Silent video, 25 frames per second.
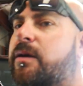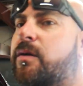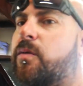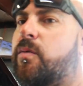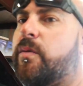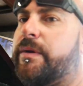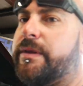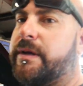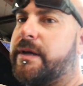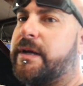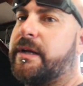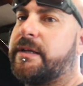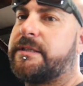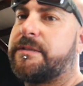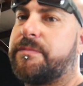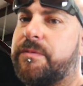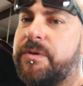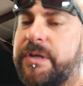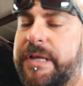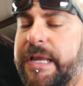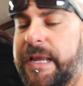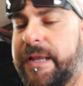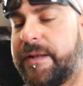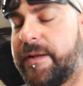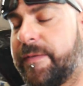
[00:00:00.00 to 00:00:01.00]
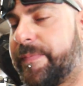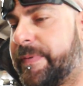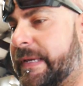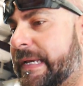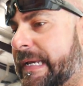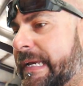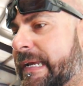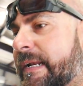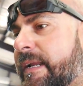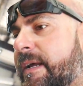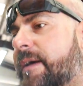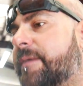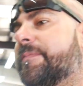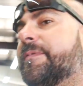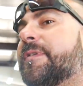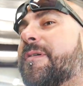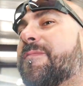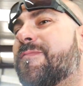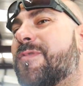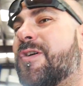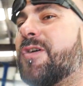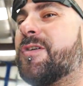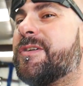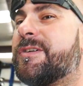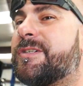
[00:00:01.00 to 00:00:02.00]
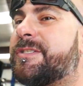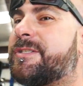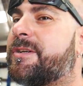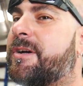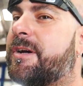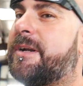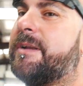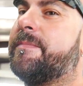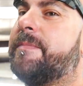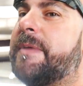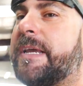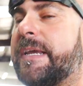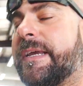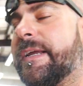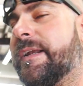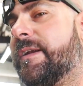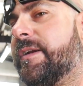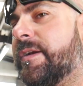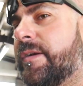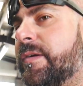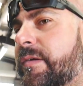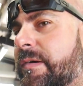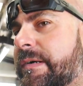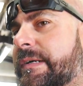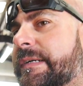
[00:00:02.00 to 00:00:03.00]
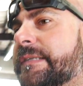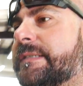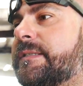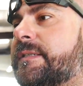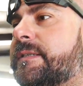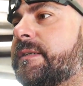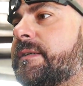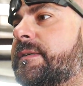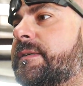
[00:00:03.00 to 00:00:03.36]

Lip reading: When the customer came to pick it up, the motor started making a noise.